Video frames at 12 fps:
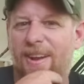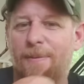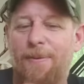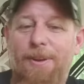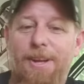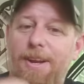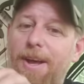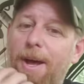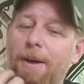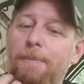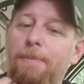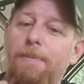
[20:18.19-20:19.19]
Definitely
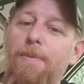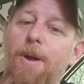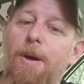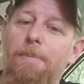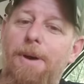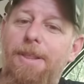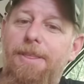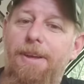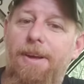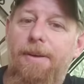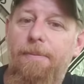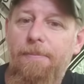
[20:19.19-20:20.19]
not my thing.